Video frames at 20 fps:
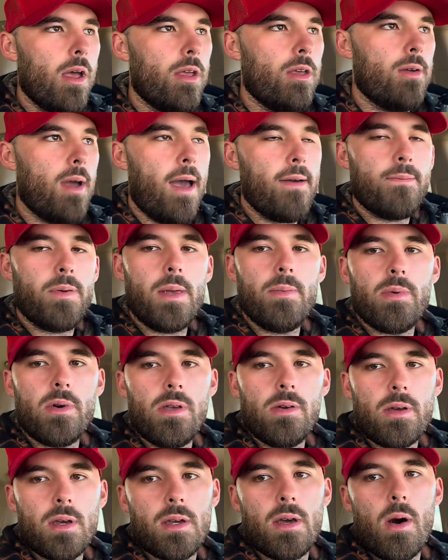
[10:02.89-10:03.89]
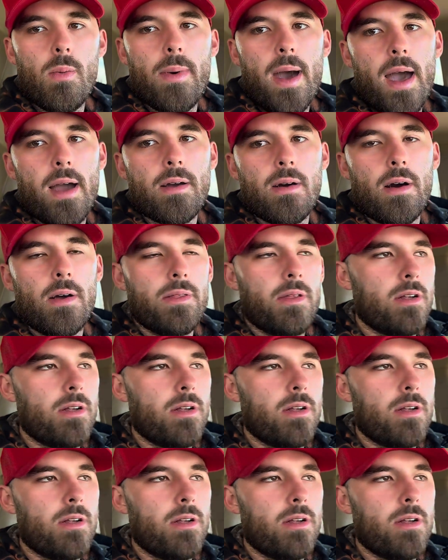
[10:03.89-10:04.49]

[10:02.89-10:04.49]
you have people you can go back on.